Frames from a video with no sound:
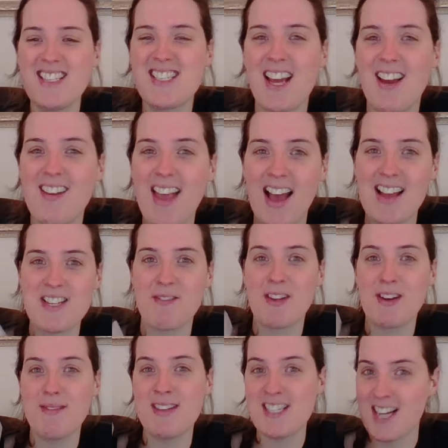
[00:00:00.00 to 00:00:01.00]
so yeah, so I'm
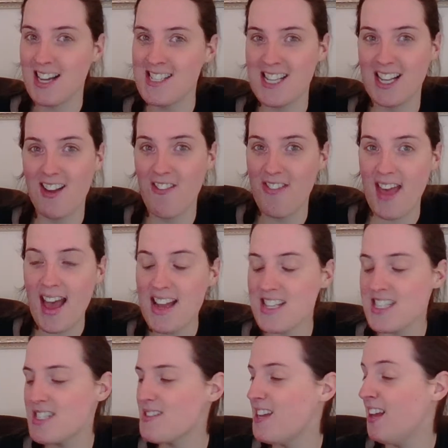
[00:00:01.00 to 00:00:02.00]
going to be starting on that
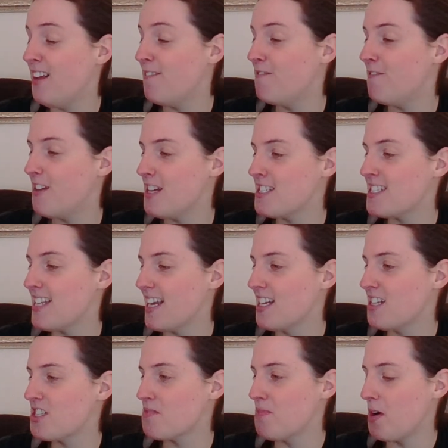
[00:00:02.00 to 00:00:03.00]
uh, first
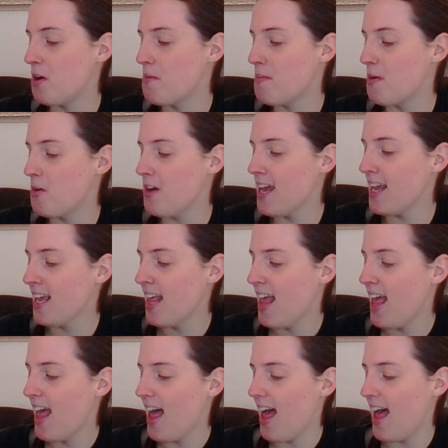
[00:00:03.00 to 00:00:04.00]
thing tomorrow morning,
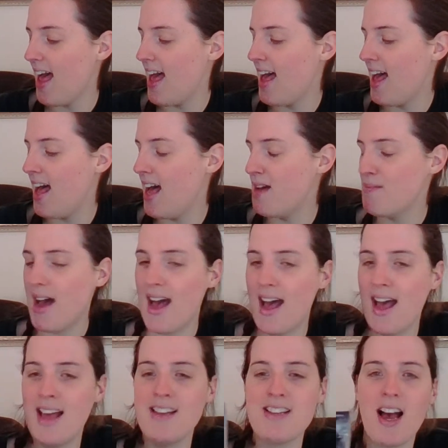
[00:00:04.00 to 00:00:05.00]
um,
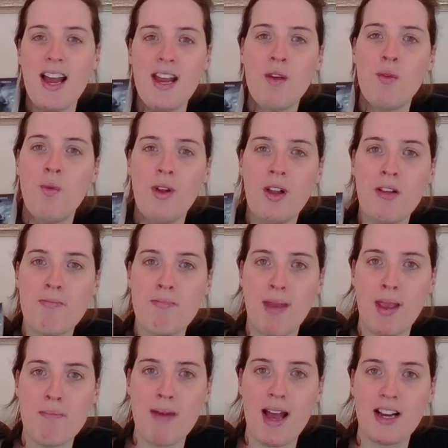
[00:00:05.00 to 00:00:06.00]
and I will
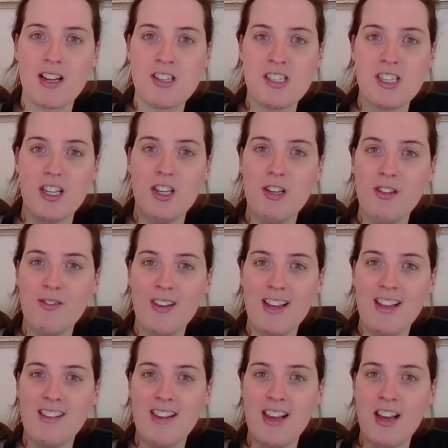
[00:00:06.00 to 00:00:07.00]
be back soon
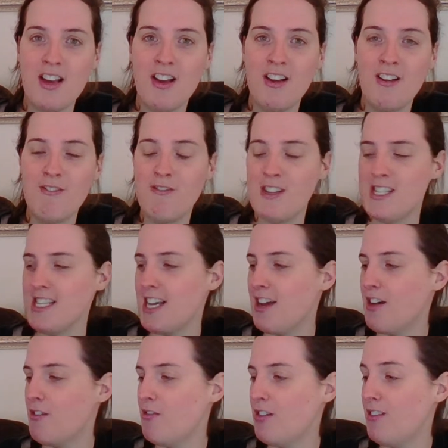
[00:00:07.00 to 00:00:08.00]
with a
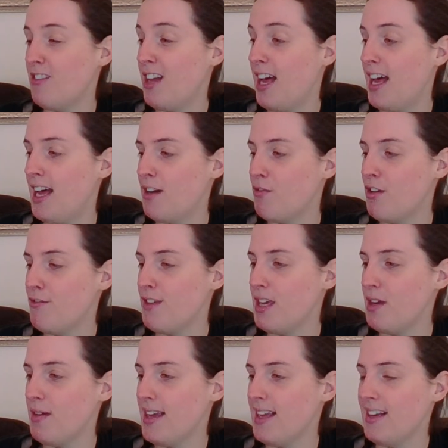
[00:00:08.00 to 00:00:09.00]
video uh,
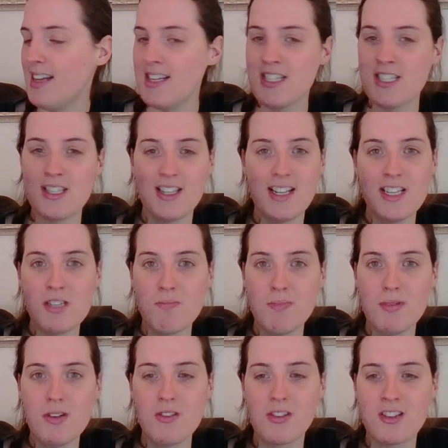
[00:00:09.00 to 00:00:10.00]
reviewing this this
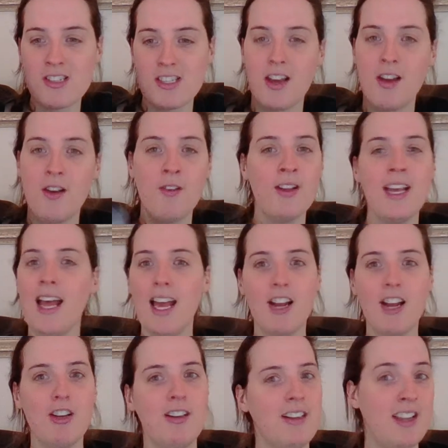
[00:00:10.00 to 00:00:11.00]
book. So
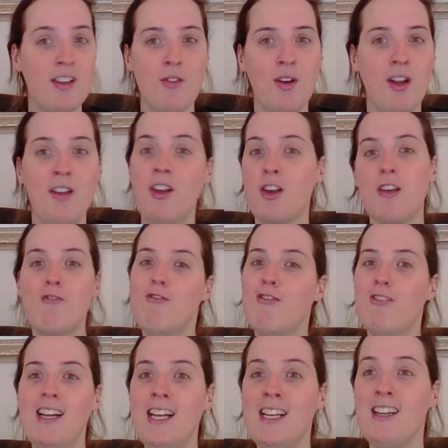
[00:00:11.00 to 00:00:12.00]
another one looking
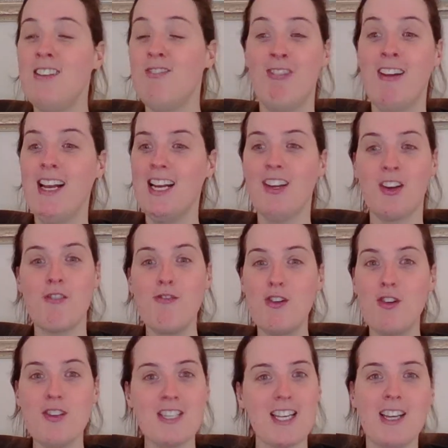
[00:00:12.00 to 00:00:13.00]
really really looking
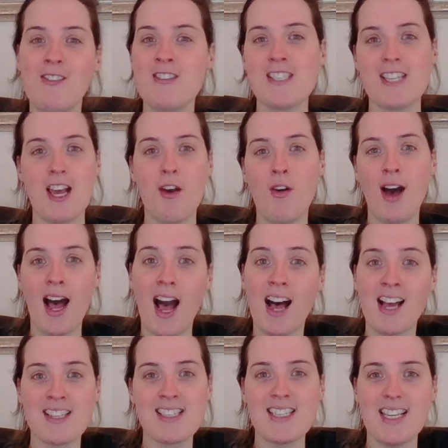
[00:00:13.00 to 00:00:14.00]
forward to. So uh,
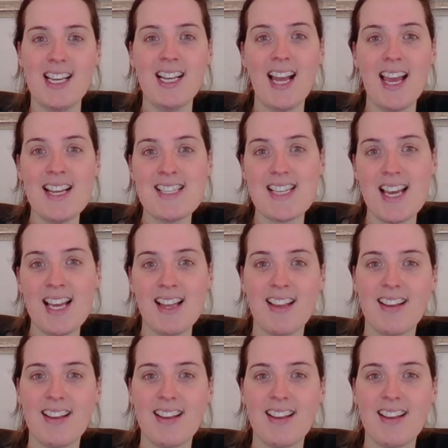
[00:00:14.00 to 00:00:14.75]
I'll see you later.